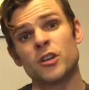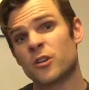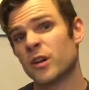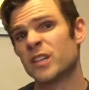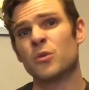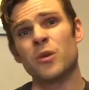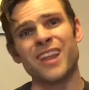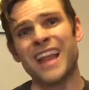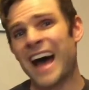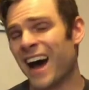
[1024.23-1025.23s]
you're going to
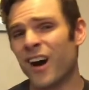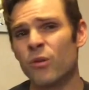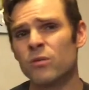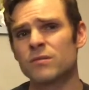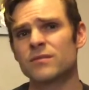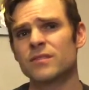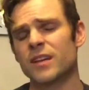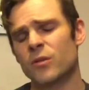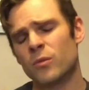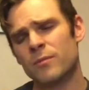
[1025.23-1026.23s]
allow,
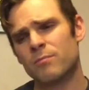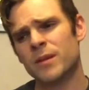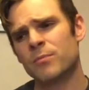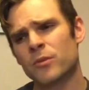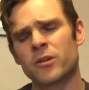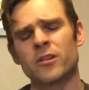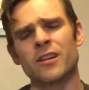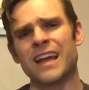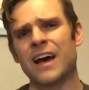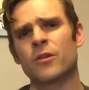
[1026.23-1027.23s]
like what people you're going to
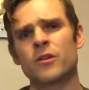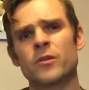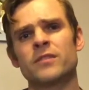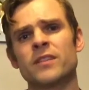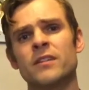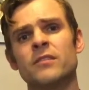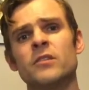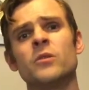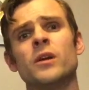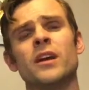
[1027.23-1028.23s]
allow to criticize
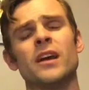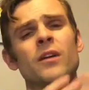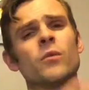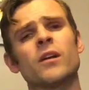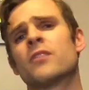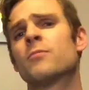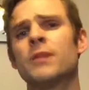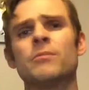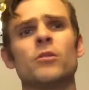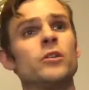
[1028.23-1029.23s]
you, and what other
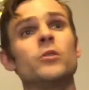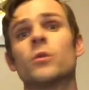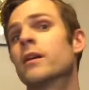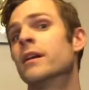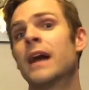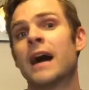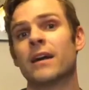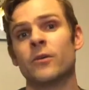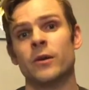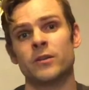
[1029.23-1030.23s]
people you are
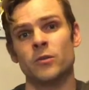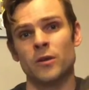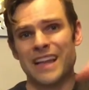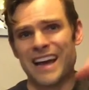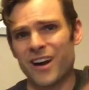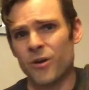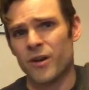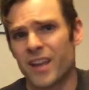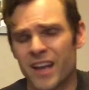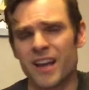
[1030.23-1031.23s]
not going to allow,
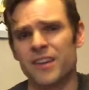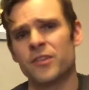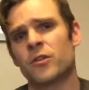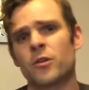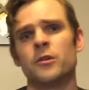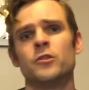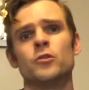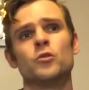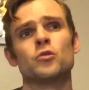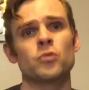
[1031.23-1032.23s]
and you're going
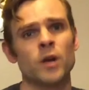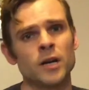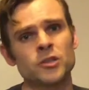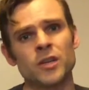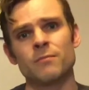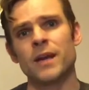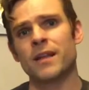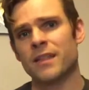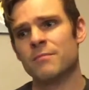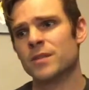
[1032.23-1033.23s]
to crush and
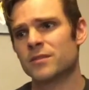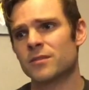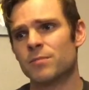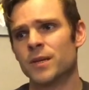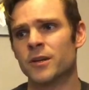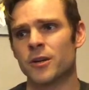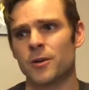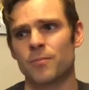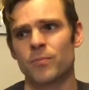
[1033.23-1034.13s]
make them disappear?